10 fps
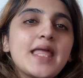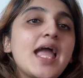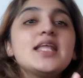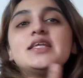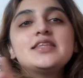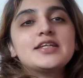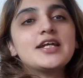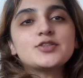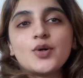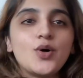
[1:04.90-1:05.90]
anything
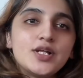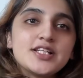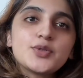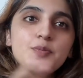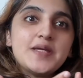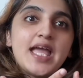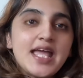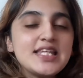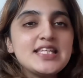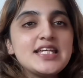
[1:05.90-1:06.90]
at all. It could be
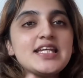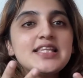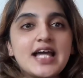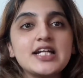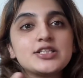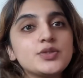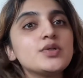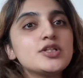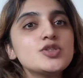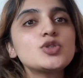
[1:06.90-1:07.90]
anything that you
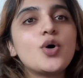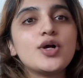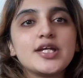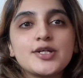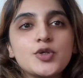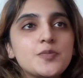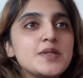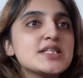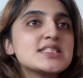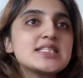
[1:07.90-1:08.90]
enjoy. It could
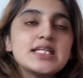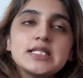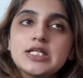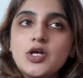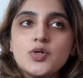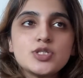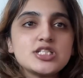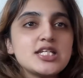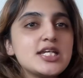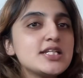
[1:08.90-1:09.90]
be a skincare
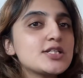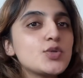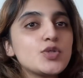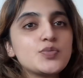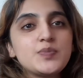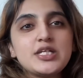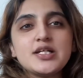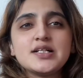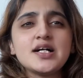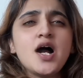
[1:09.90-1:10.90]
routine. It could be
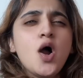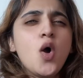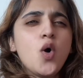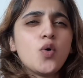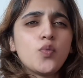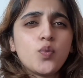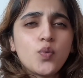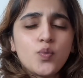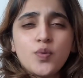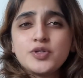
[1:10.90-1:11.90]
a,
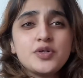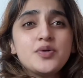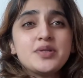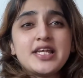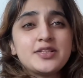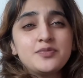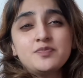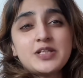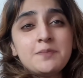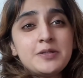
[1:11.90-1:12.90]
you know, like
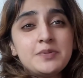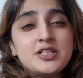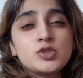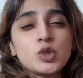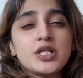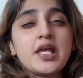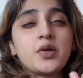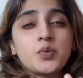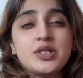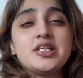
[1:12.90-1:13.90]
some people enjoy
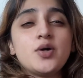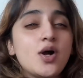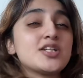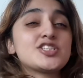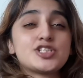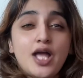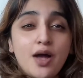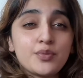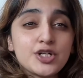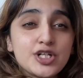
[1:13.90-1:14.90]
like really hot
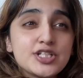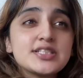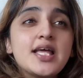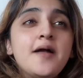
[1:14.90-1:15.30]
showers.